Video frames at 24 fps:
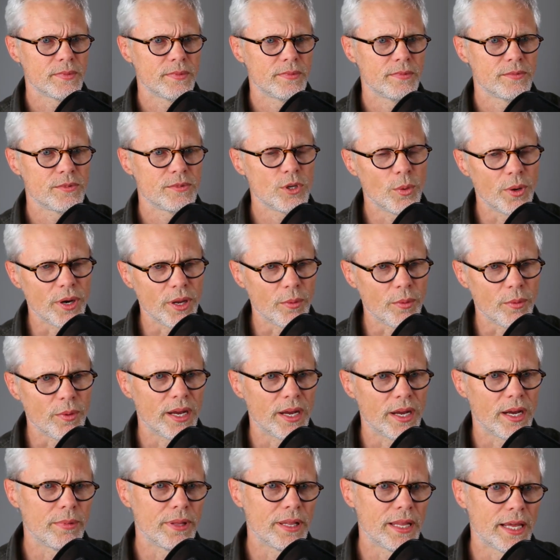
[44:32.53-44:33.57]
So anyway,
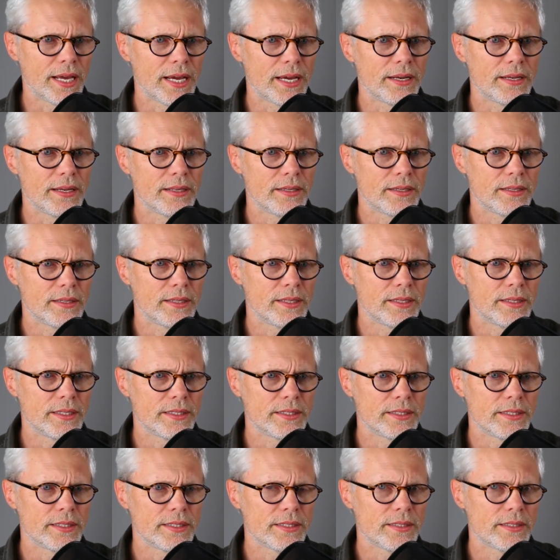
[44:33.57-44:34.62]
I'm glad that
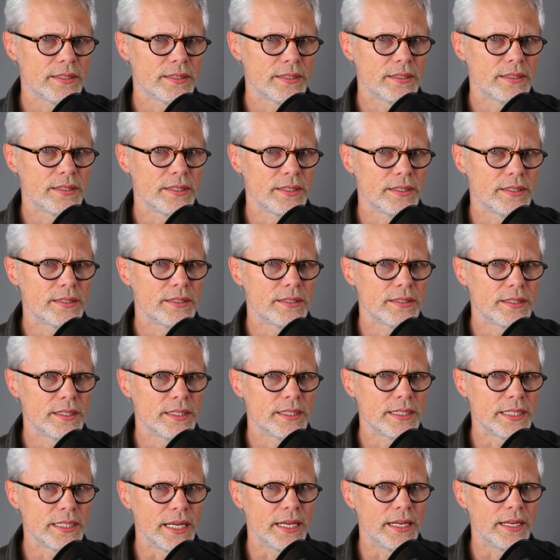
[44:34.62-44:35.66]
this is it's
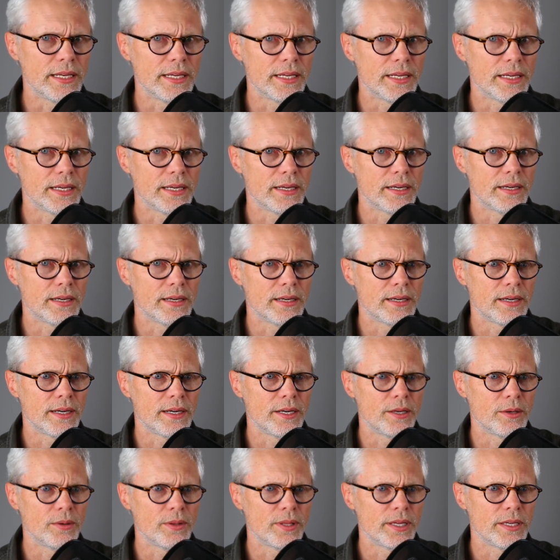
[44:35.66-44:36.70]
it's ending. Uh, I
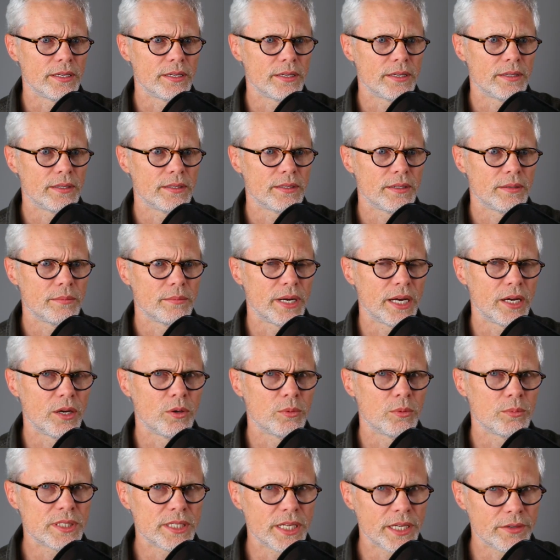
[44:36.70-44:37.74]
know like my
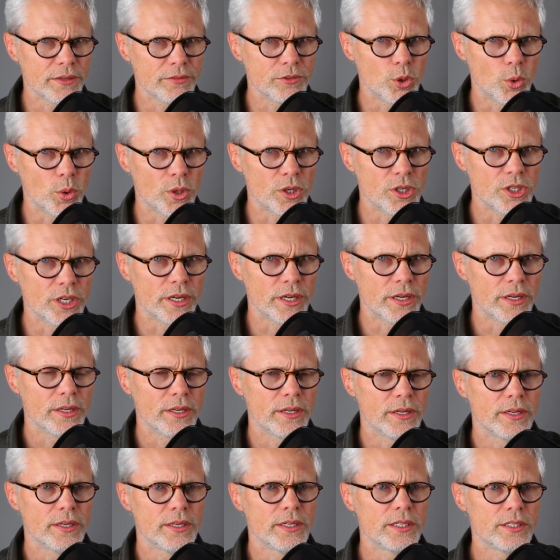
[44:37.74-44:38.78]
home state of Georgia
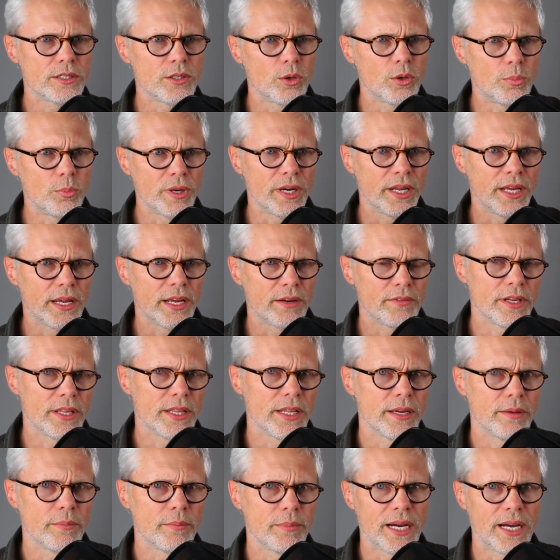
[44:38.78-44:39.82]
is opening
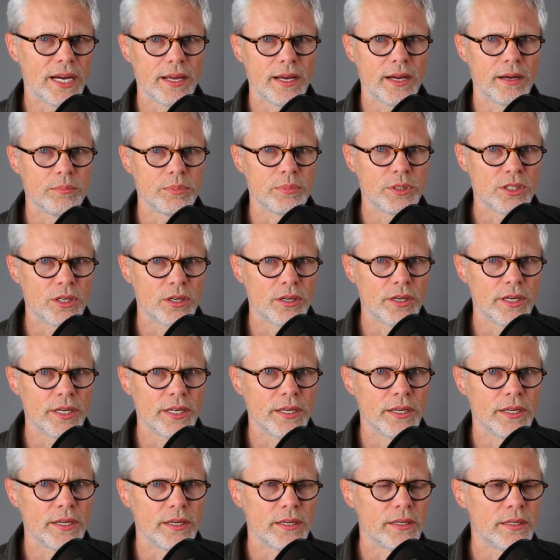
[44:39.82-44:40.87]
everything back up
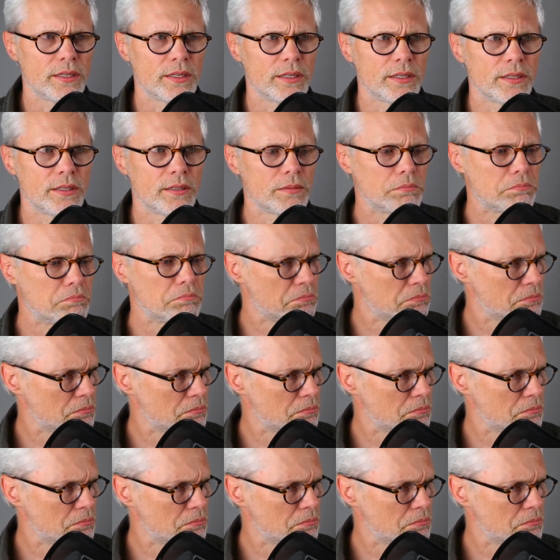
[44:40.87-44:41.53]
starting um,